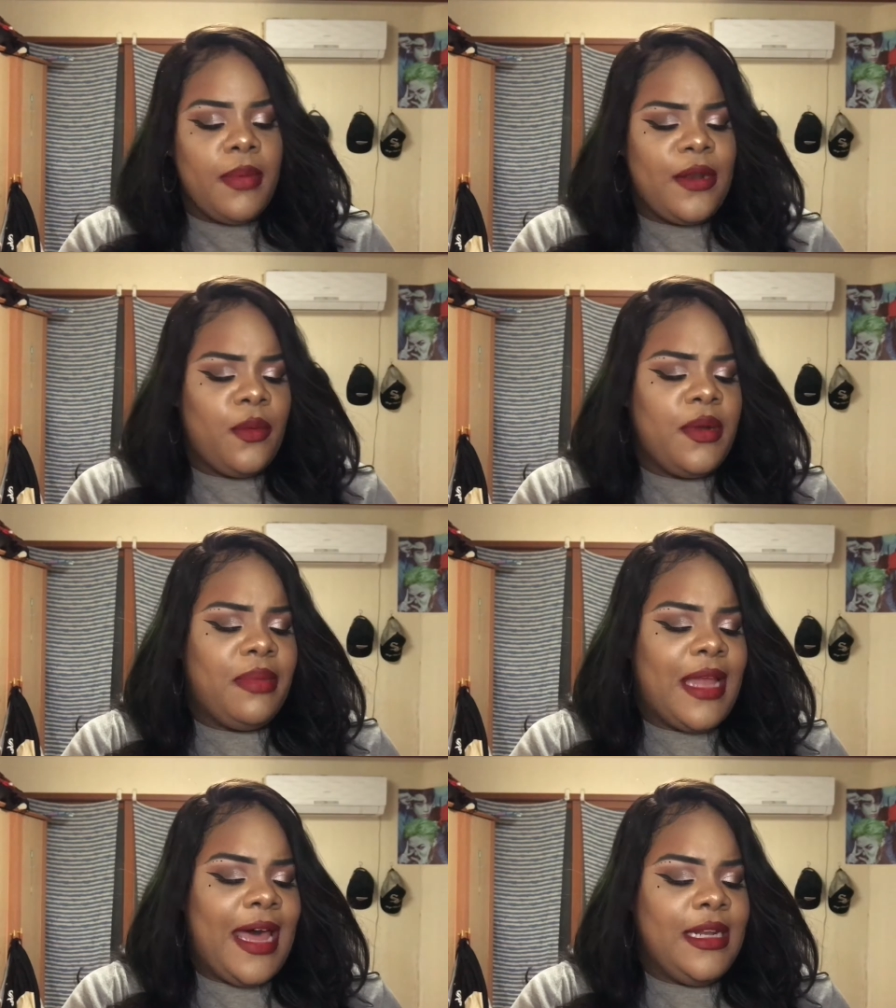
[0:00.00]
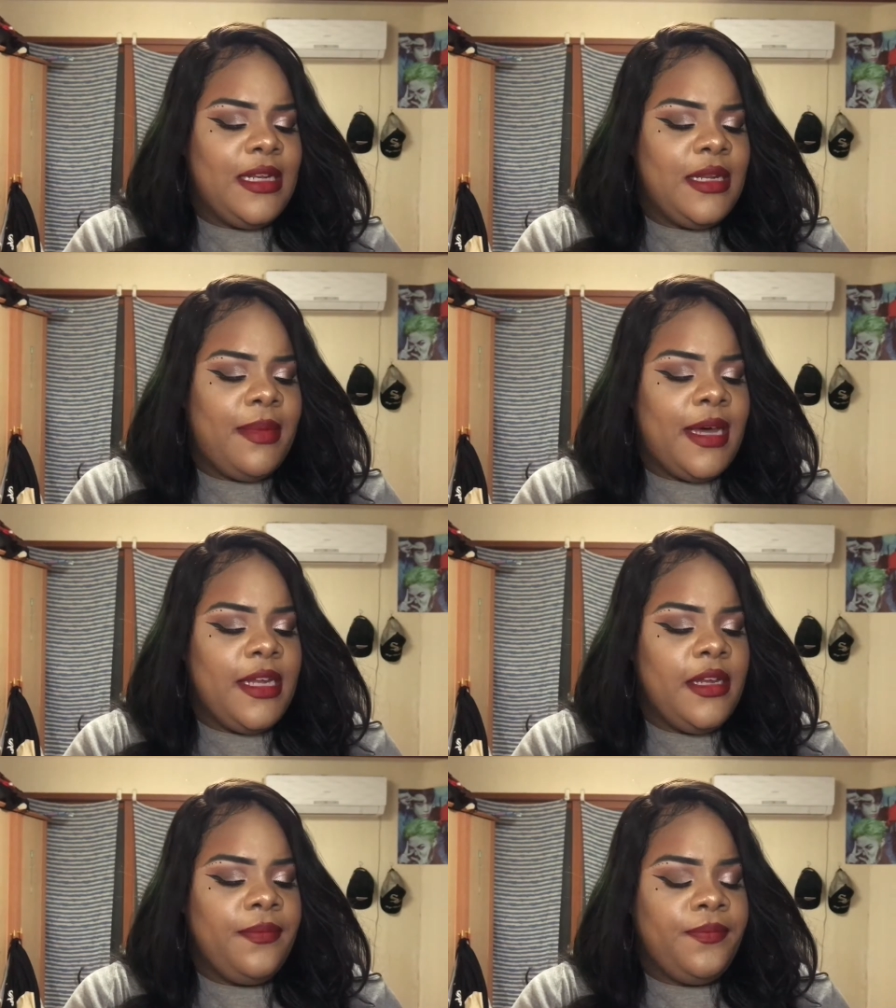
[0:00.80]
I don't want to blind
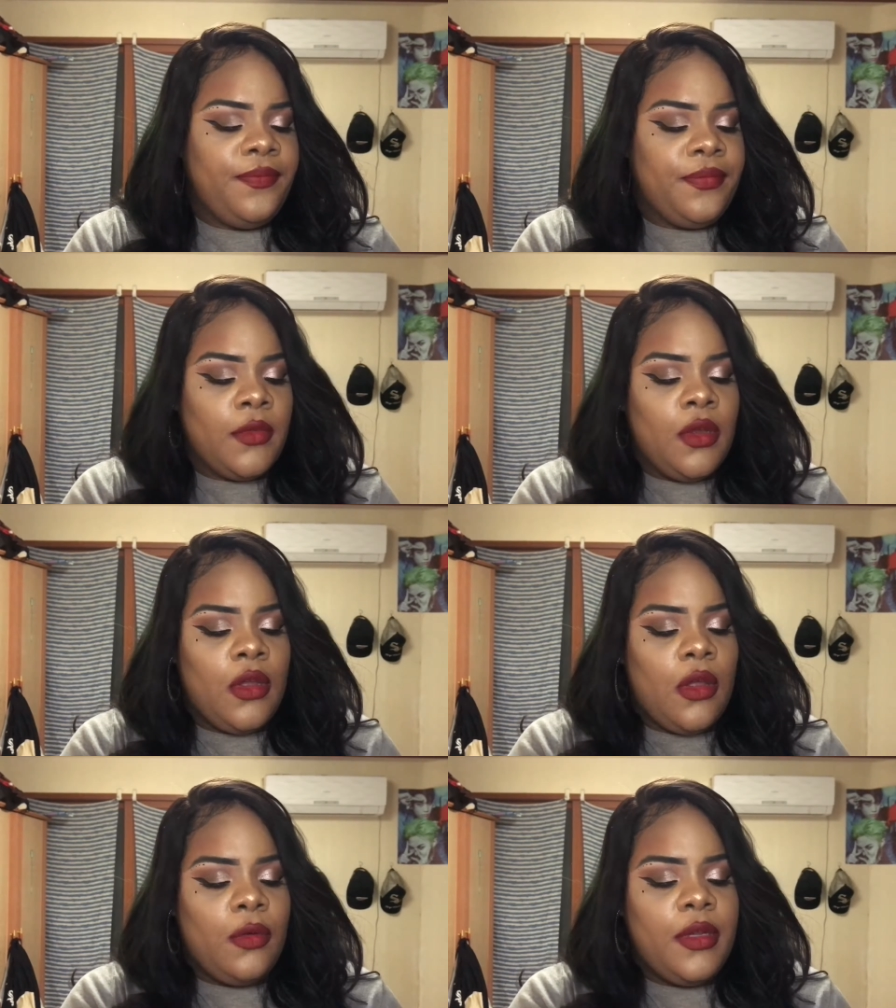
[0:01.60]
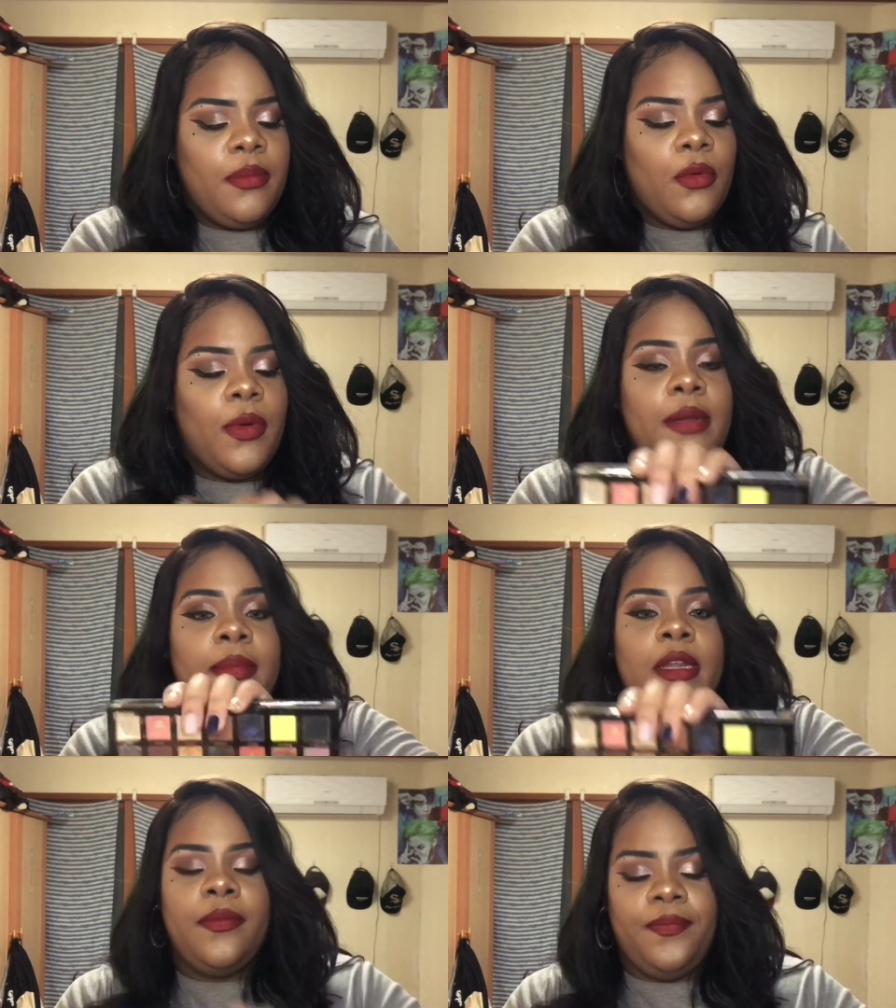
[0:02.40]
anybody. Hold up, wait a
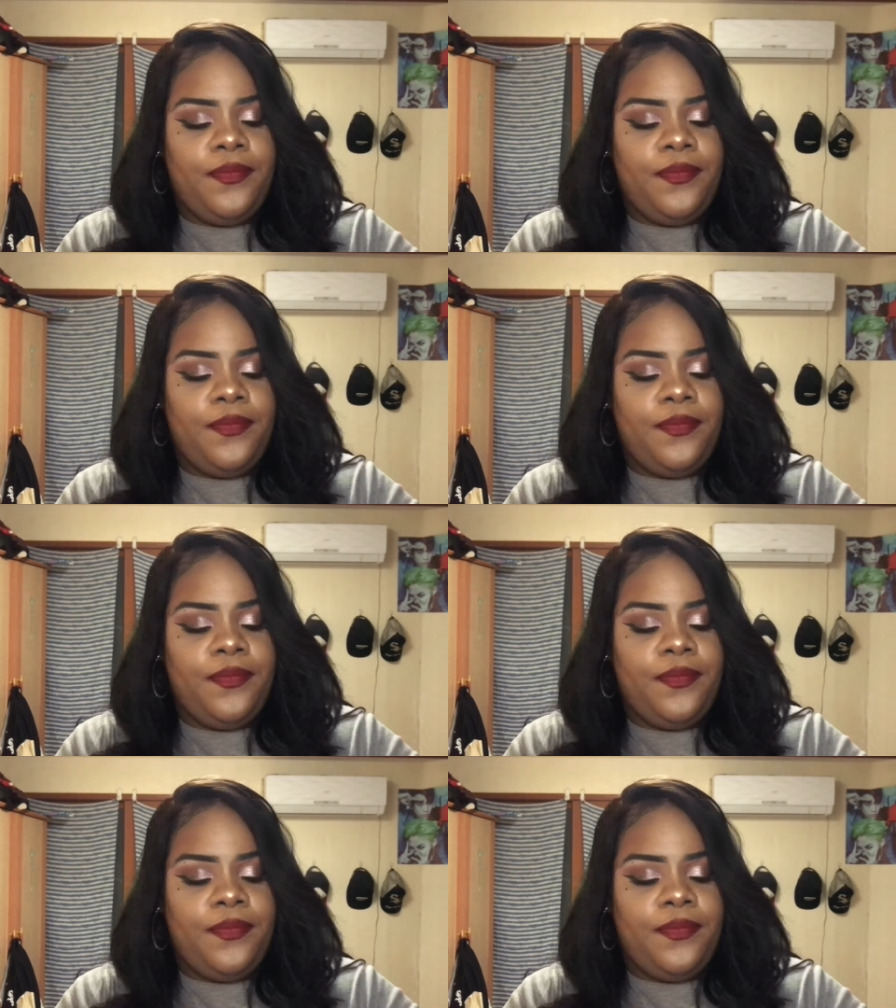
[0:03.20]
minute.